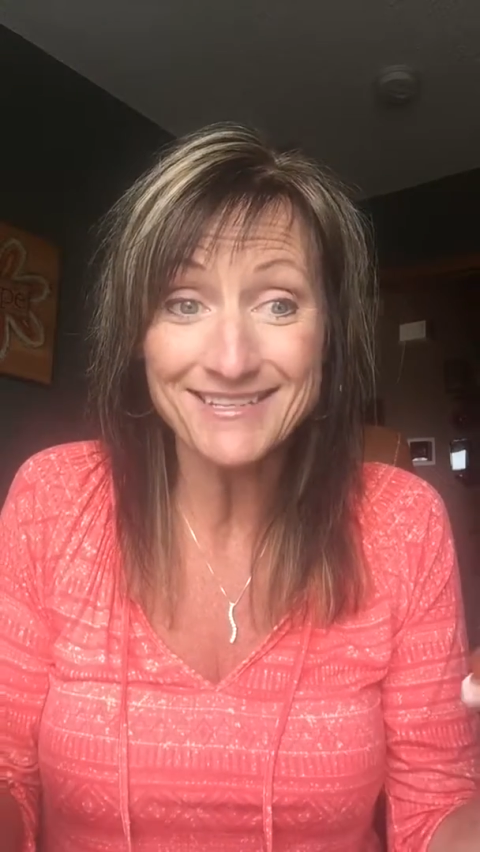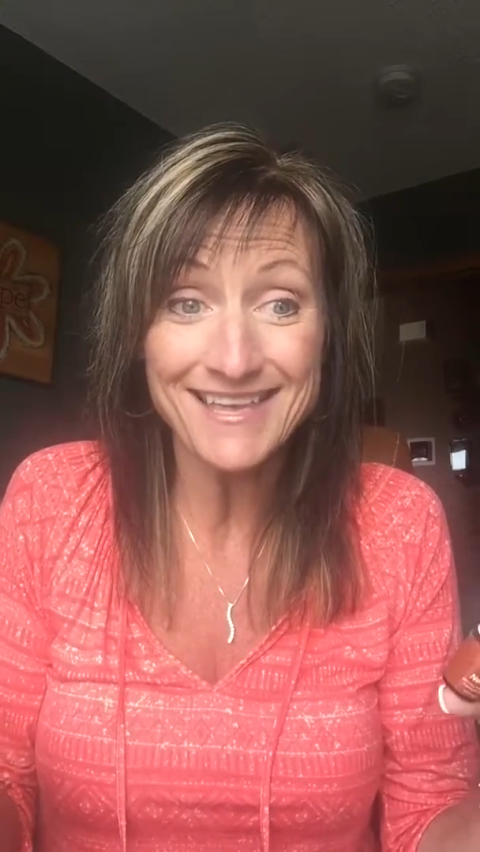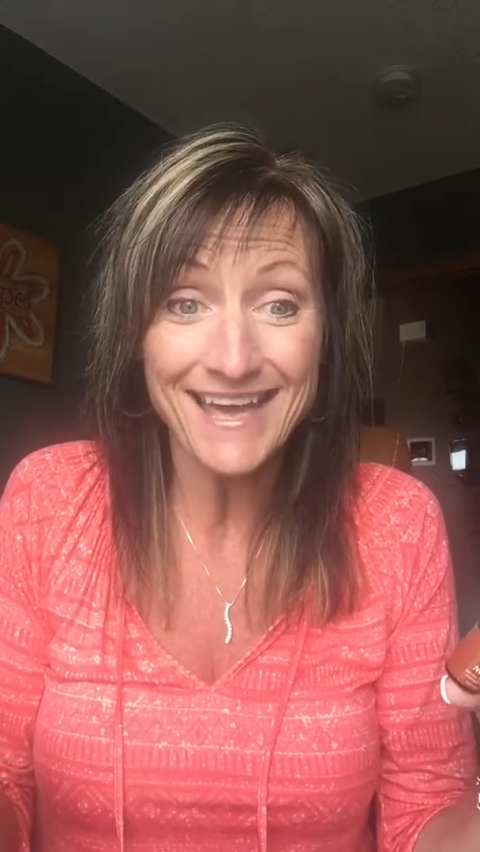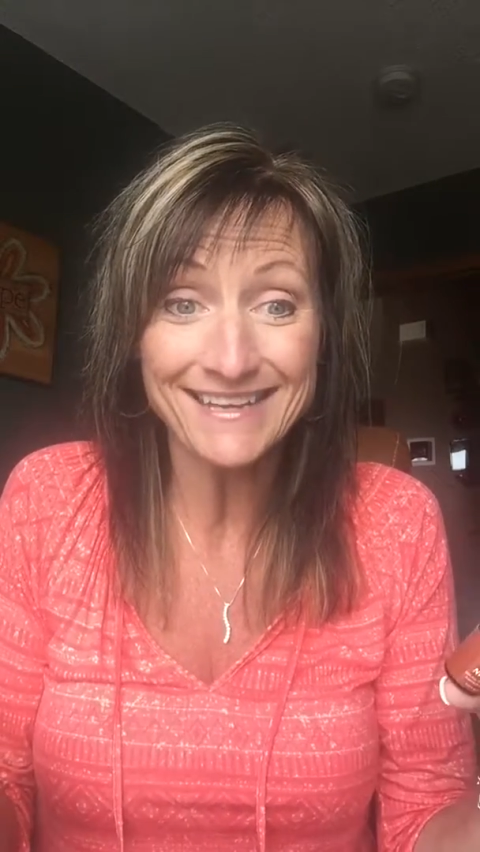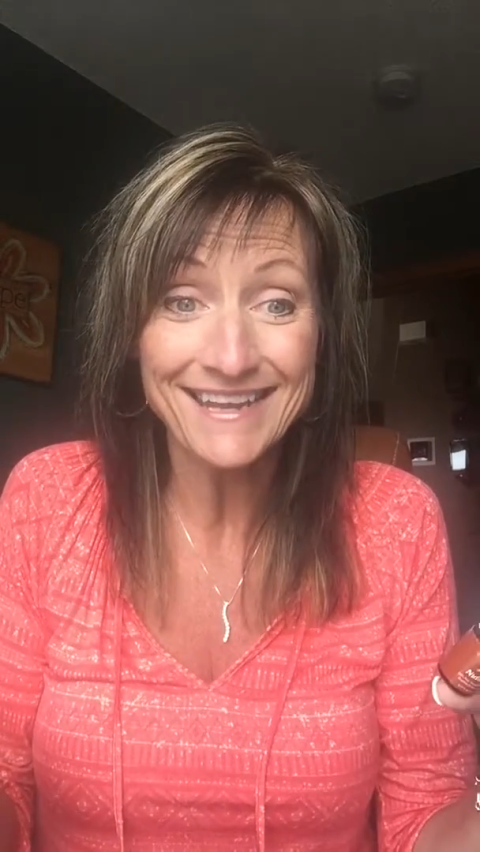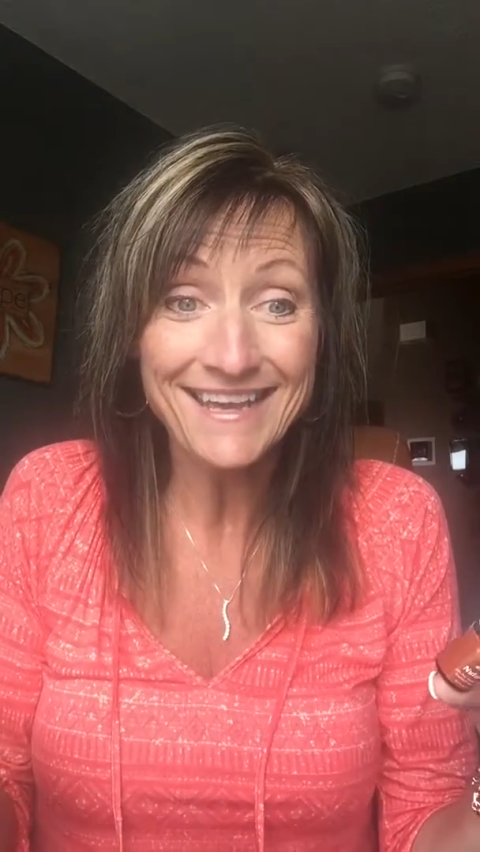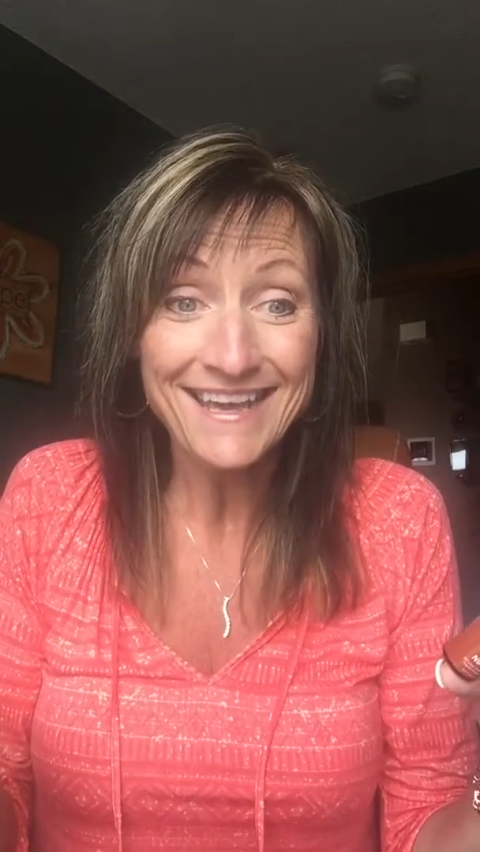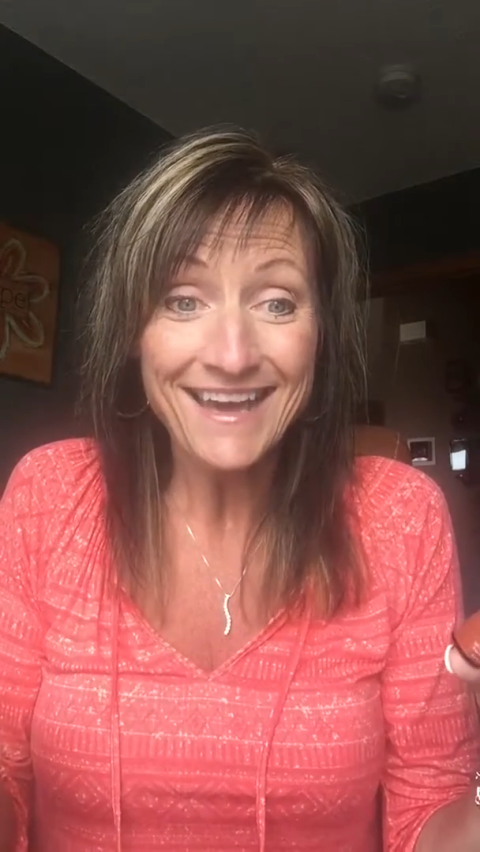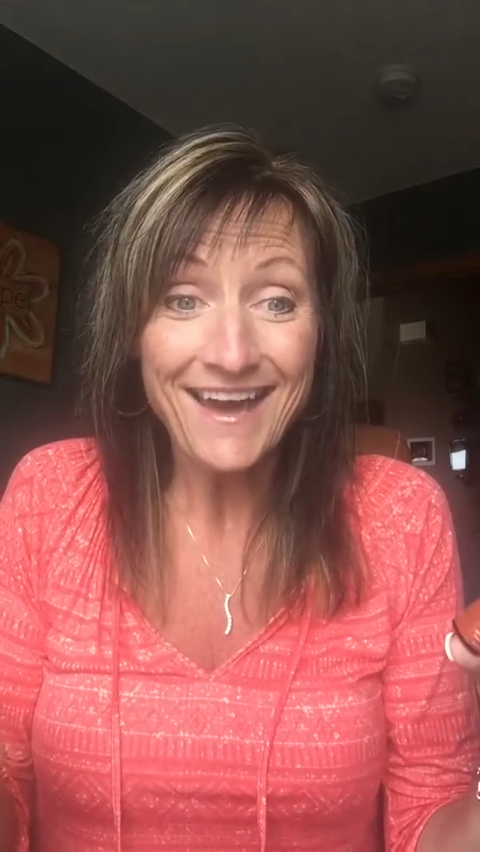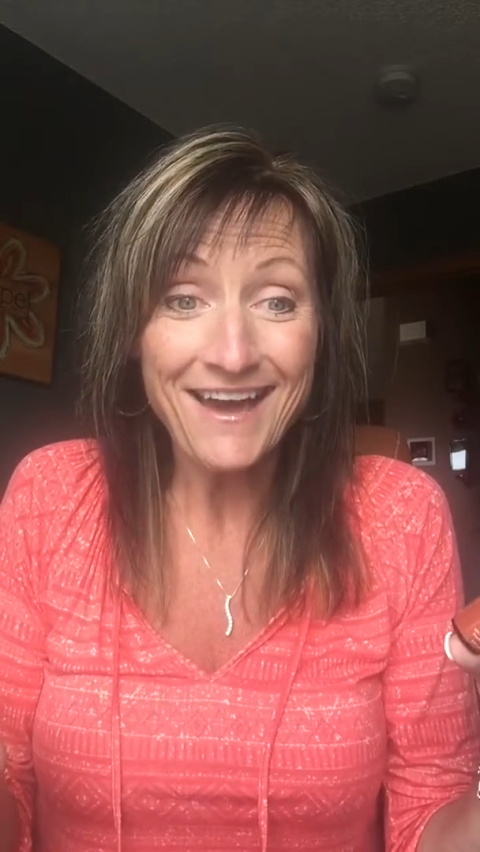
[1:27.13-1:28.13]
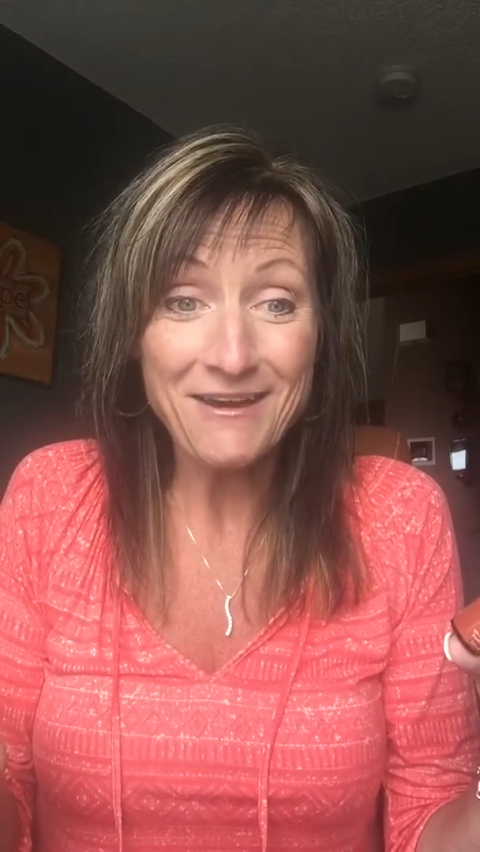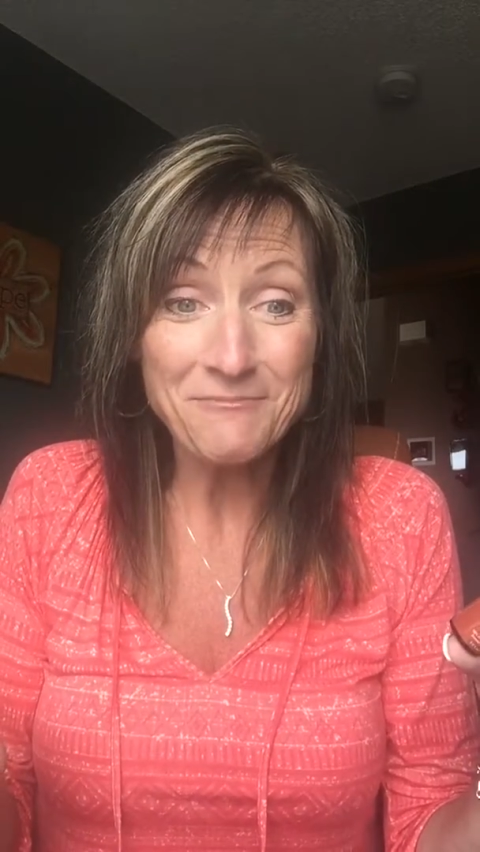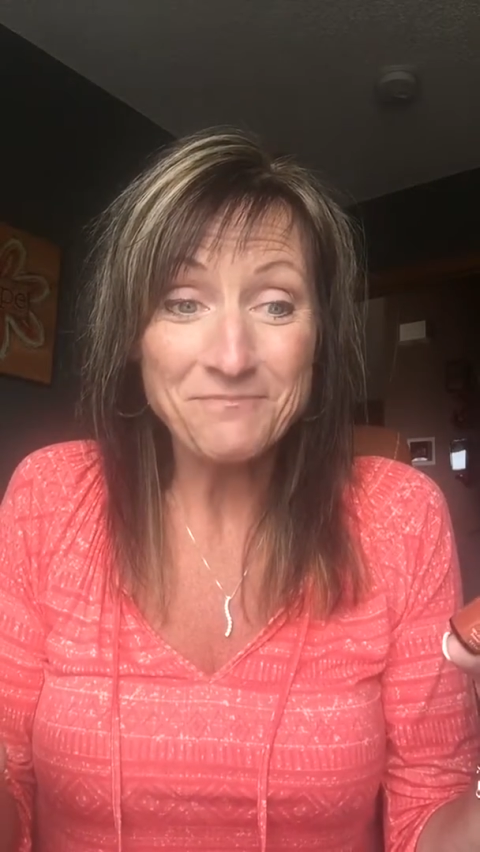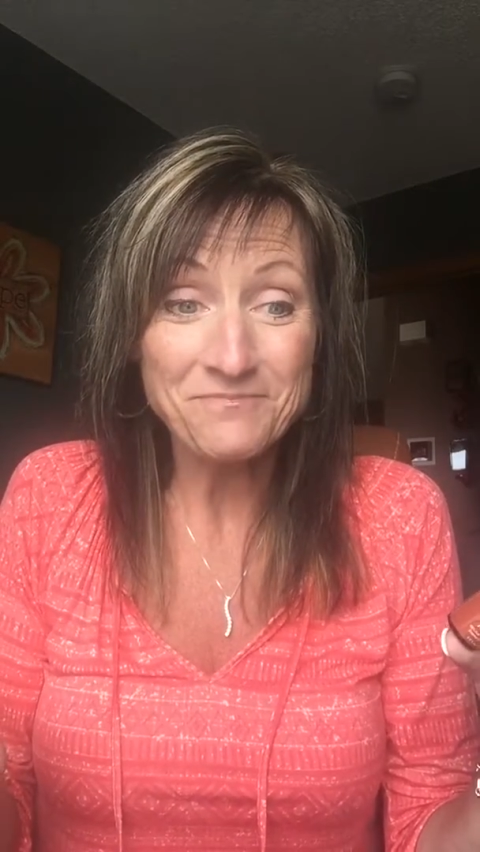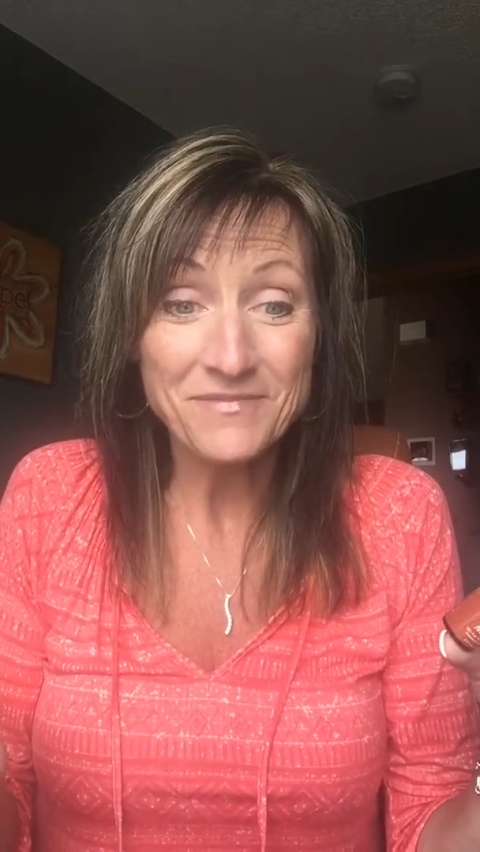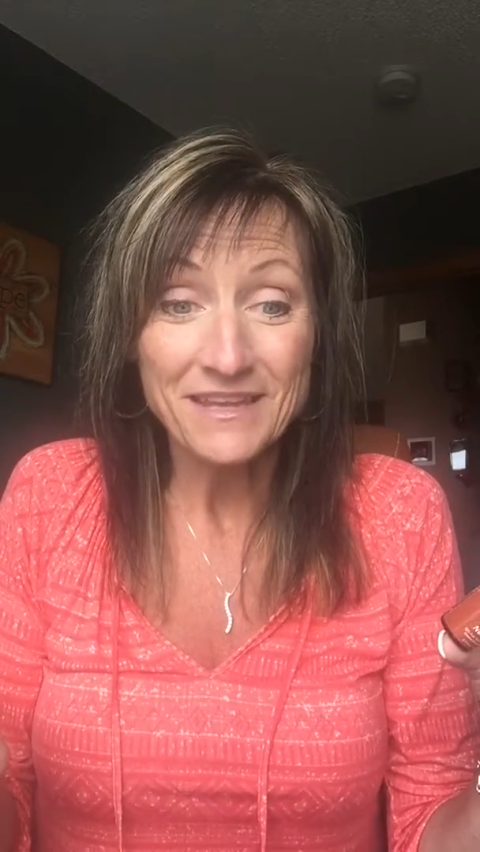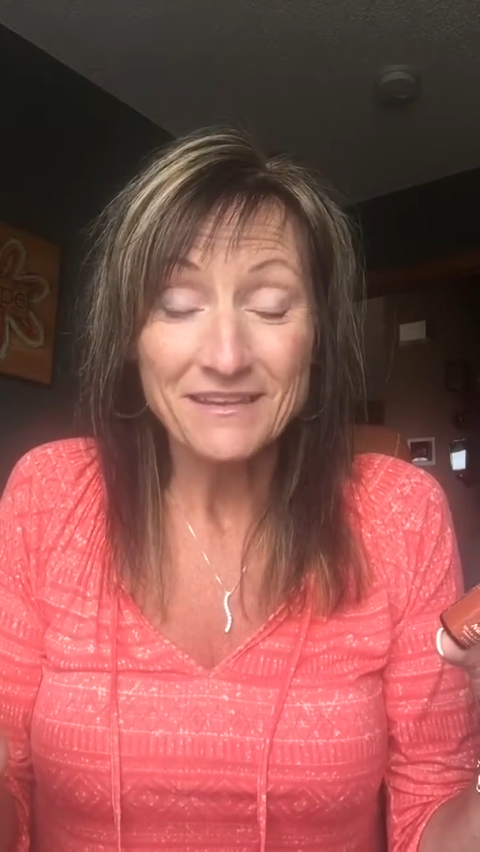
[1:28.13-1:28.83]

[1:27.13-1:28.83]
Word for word: is that um,